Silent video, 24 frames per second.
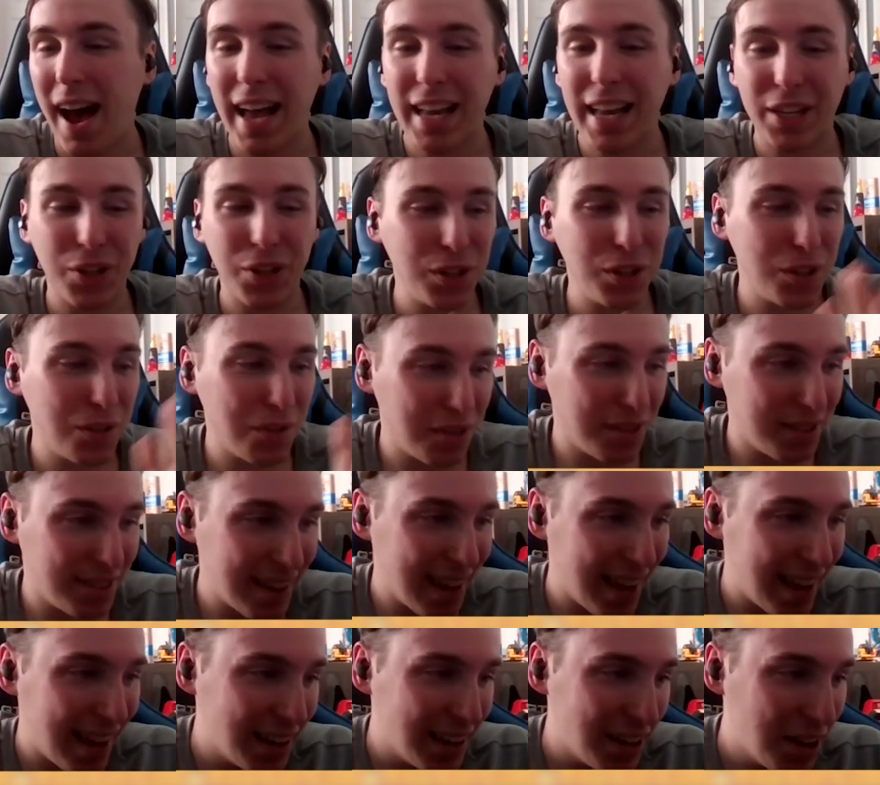I could have
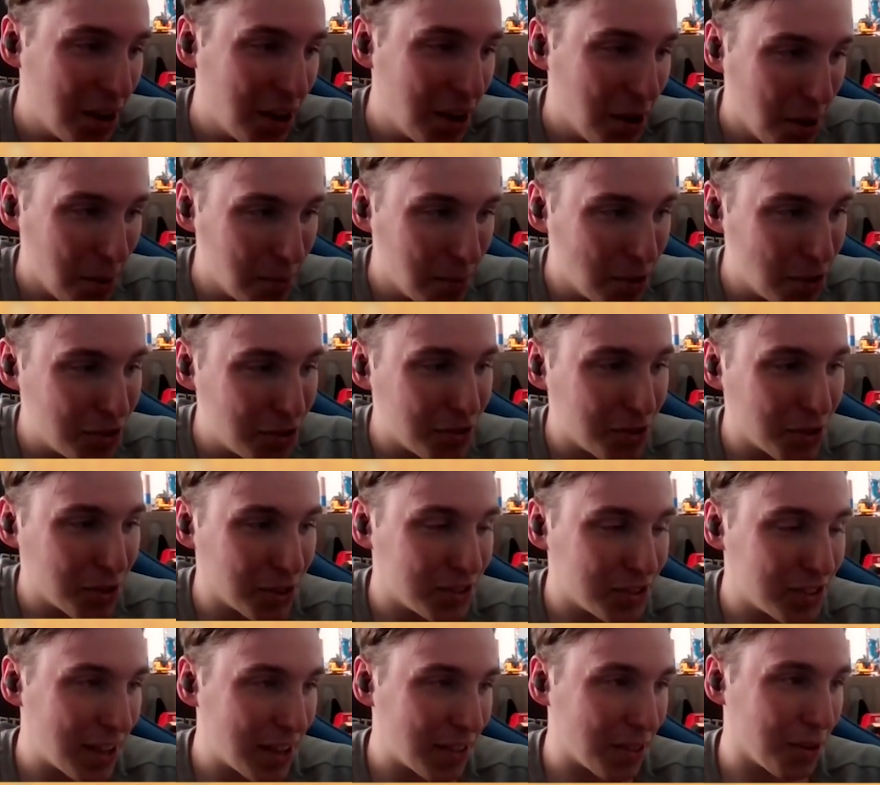said,
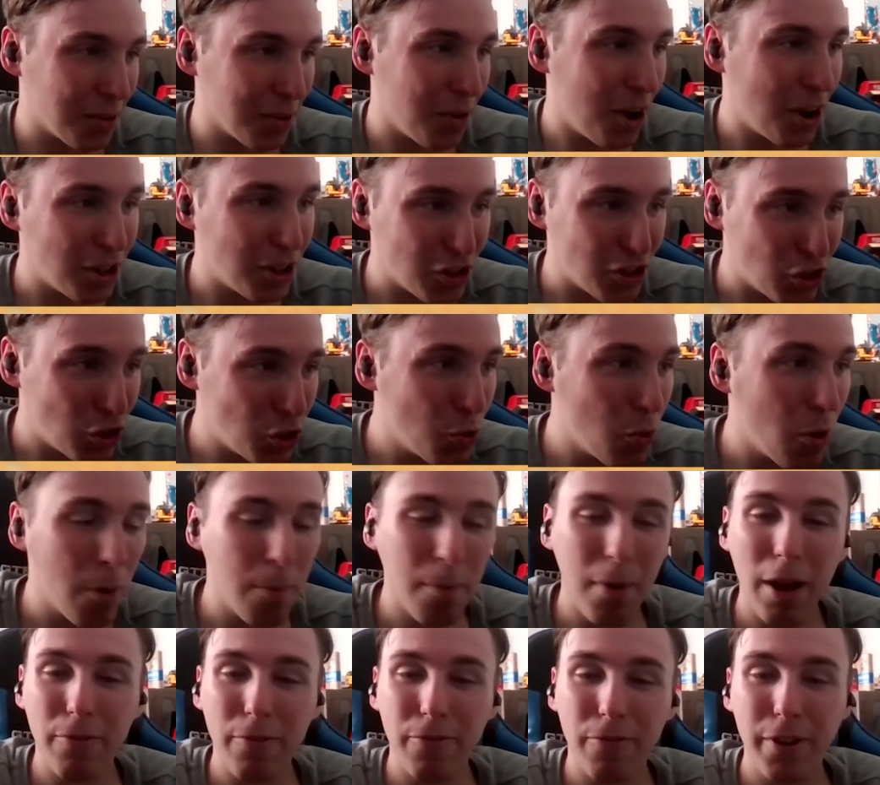Mr. Saint Laurent, you
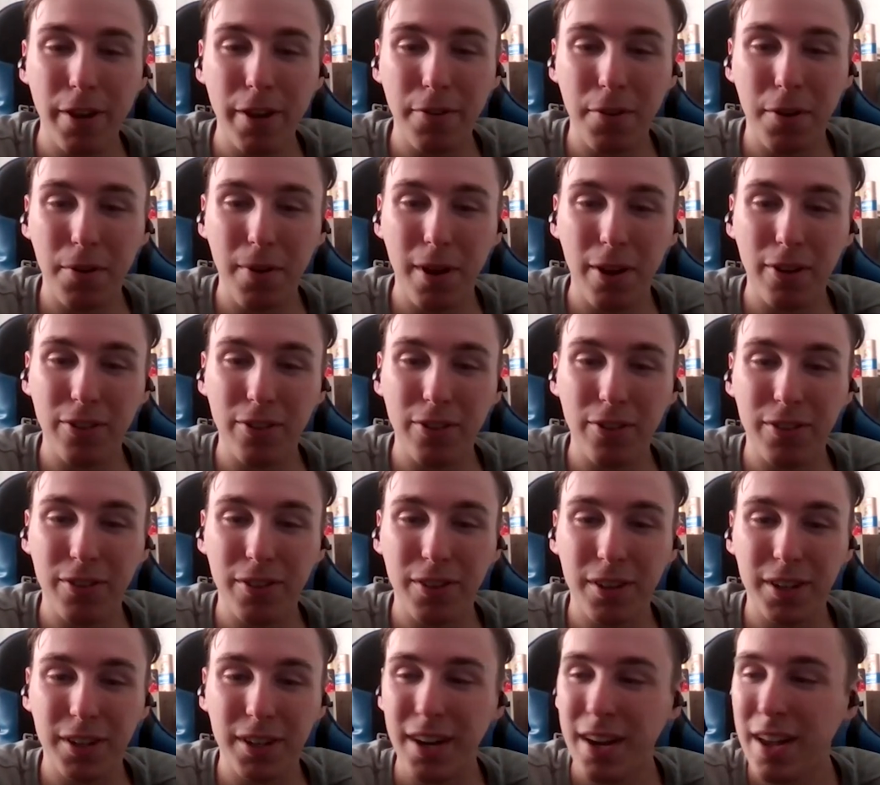are my favorite
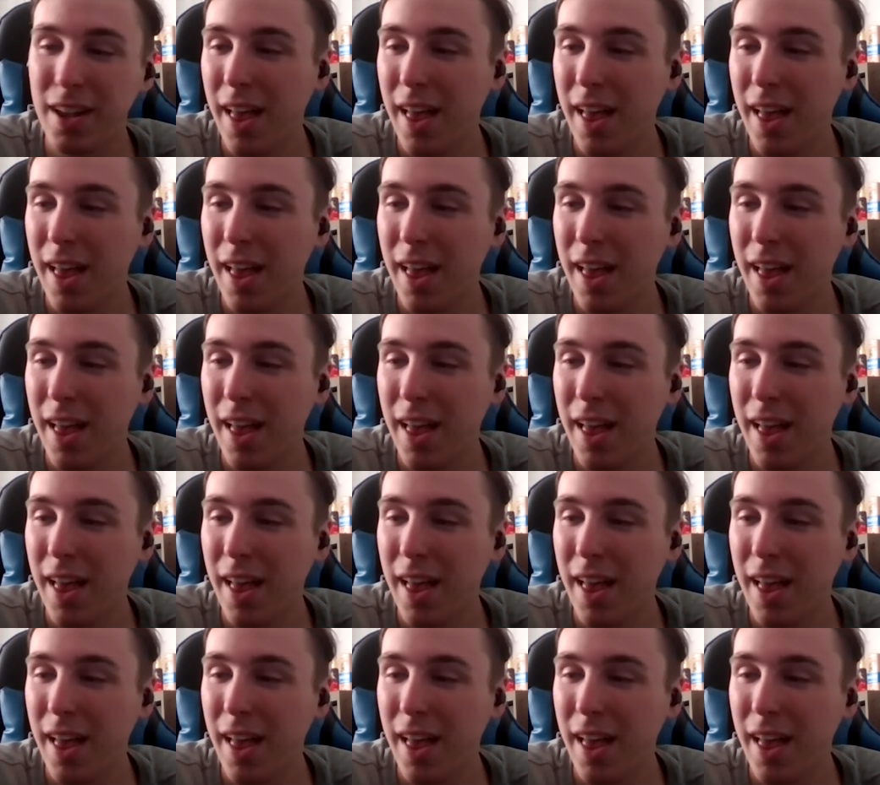wrestler.